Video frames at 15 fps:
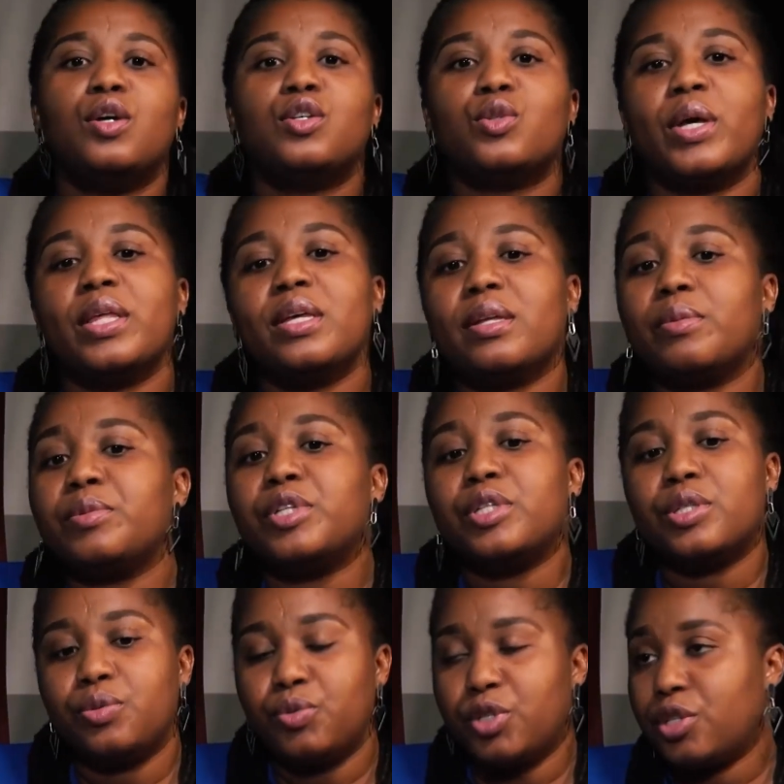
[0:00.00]
So I think that we
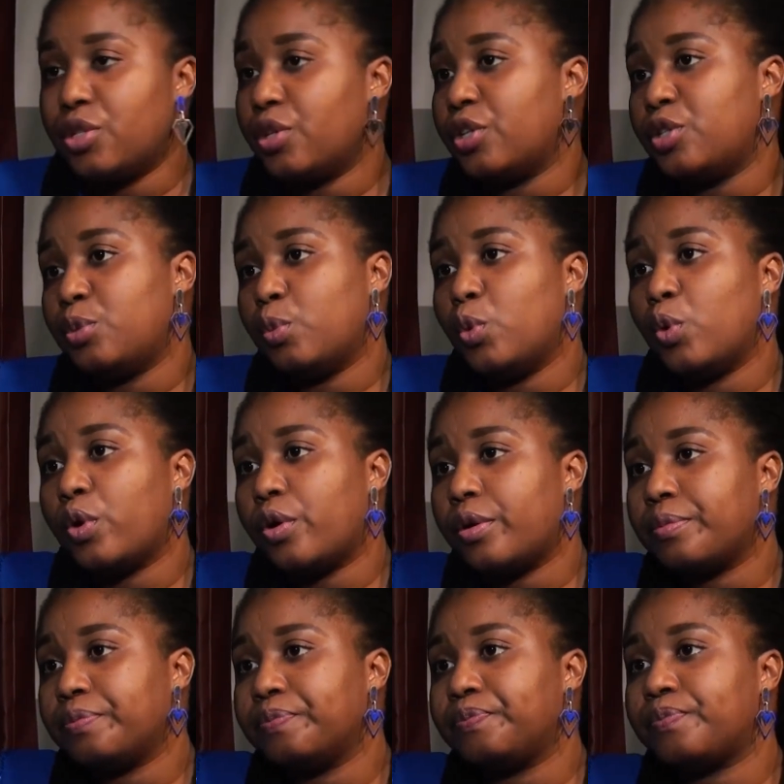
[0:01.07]
need to research
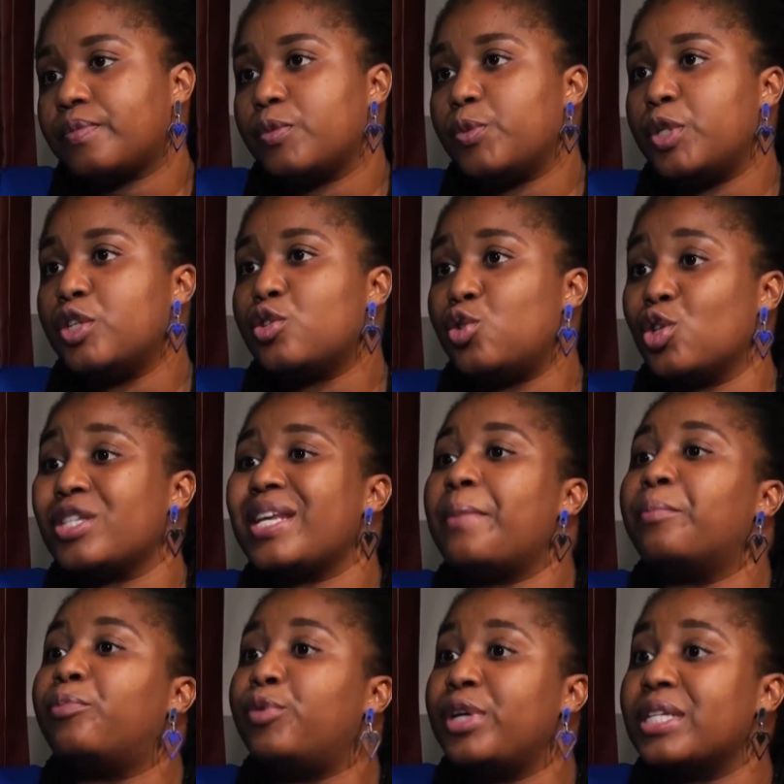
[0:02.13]
more. We need to just
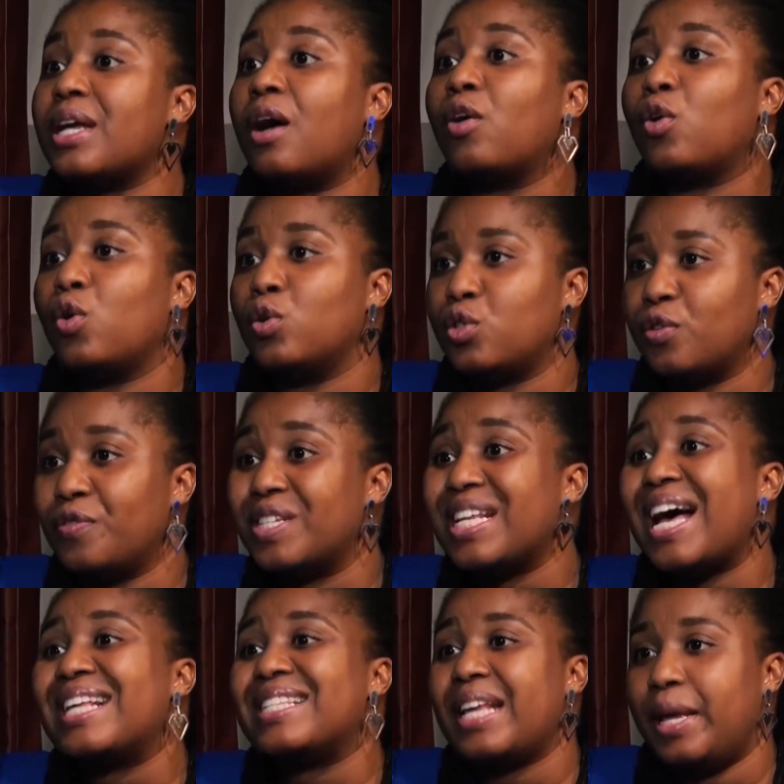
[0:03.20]
embrace our culture first
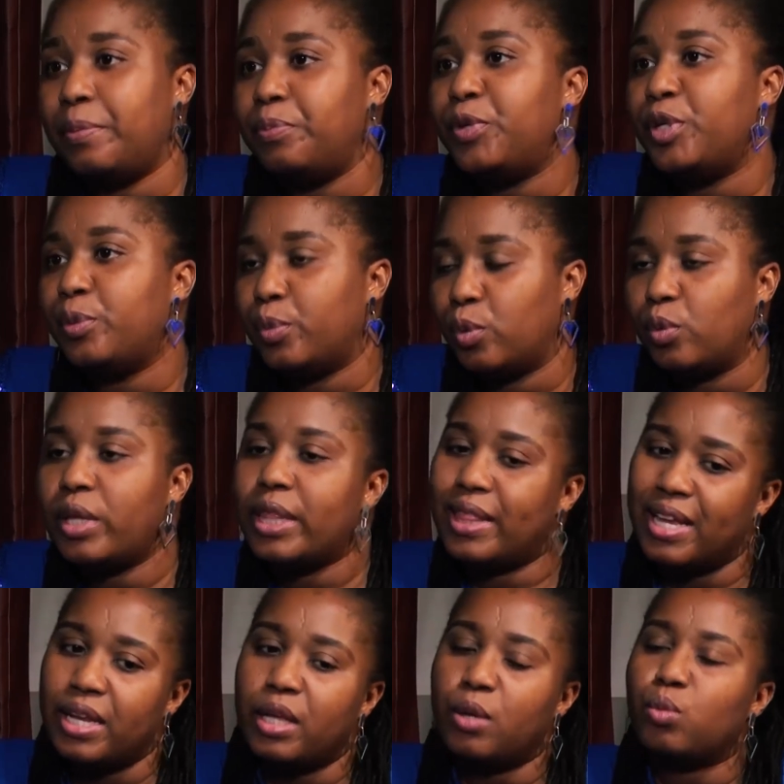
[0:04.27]
as a people.
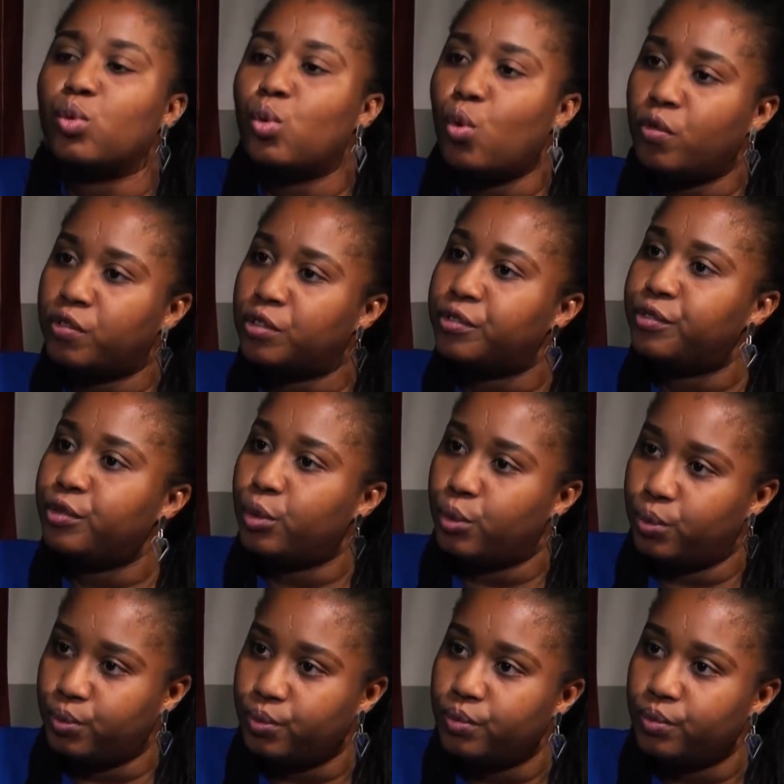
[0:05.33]
Then it will overflow